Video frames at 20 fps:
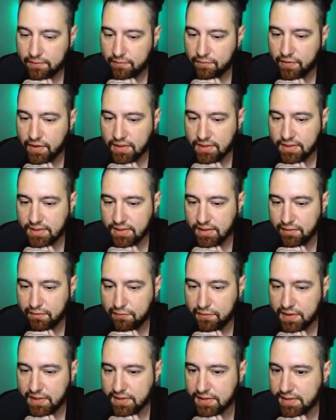Fun
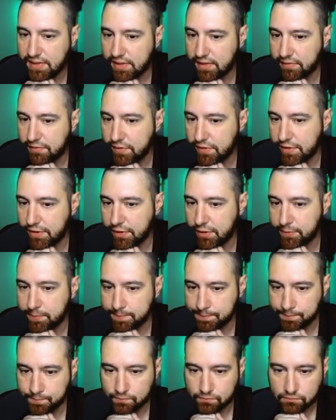stuff. So
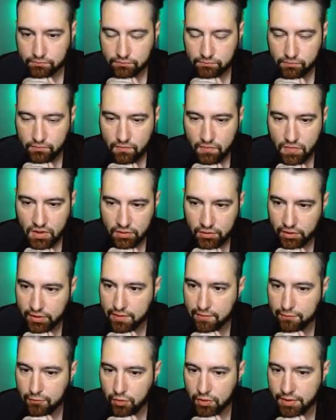
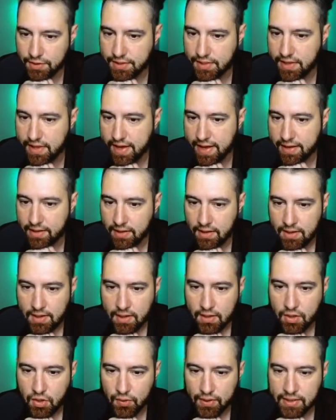looking forward to that.
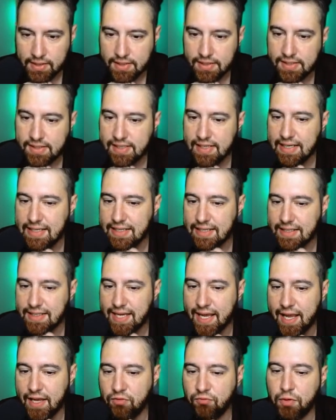Going to Season
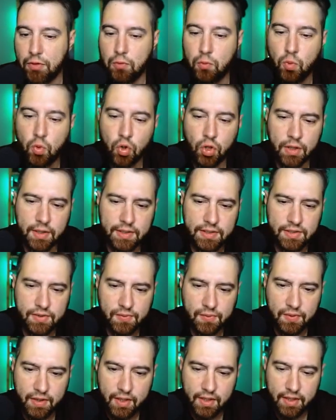10 rewards,
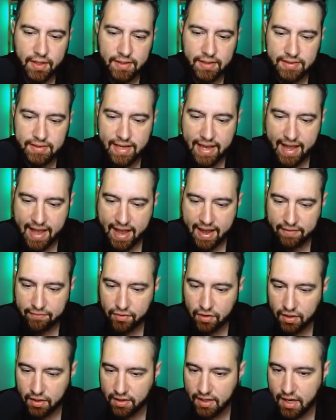we're going to have
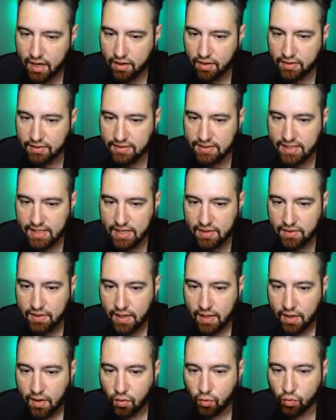our guarantee
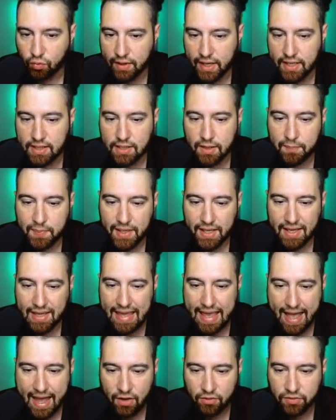rank up
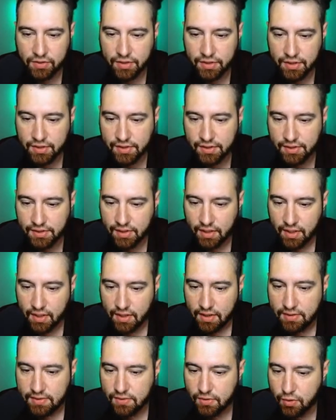encounters.
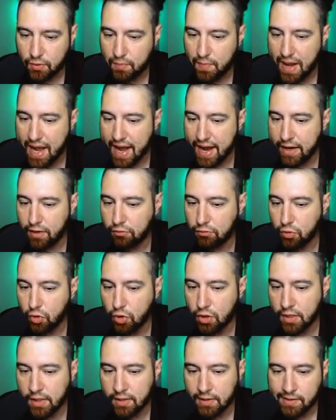So
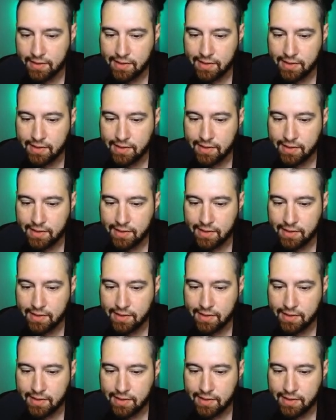Pyroar,